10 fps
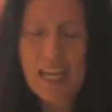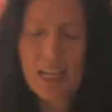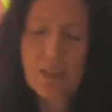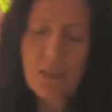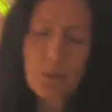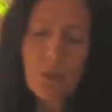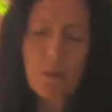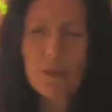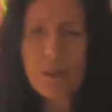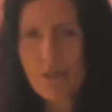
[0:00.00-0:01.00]
And so we
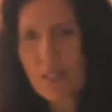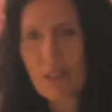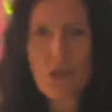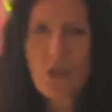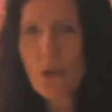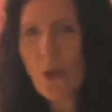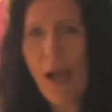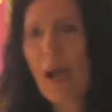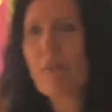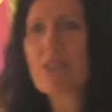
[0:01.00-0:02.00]
will address two
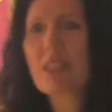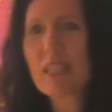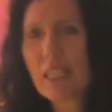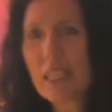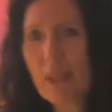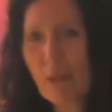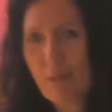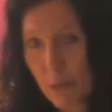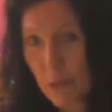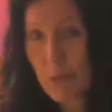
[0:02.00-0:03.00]
halves of
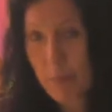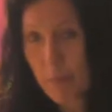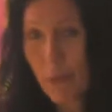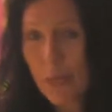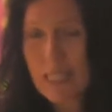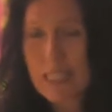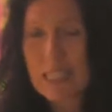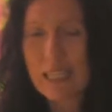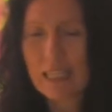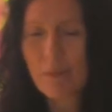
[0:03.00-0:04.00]
those points
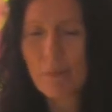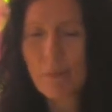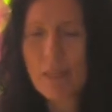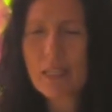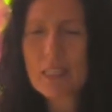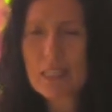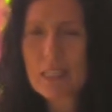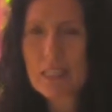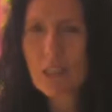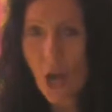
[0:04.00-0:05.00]
in
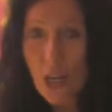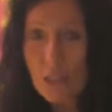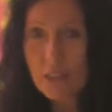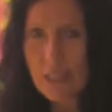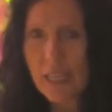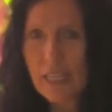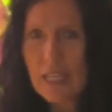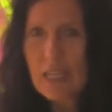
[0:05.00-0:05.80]
this talk today.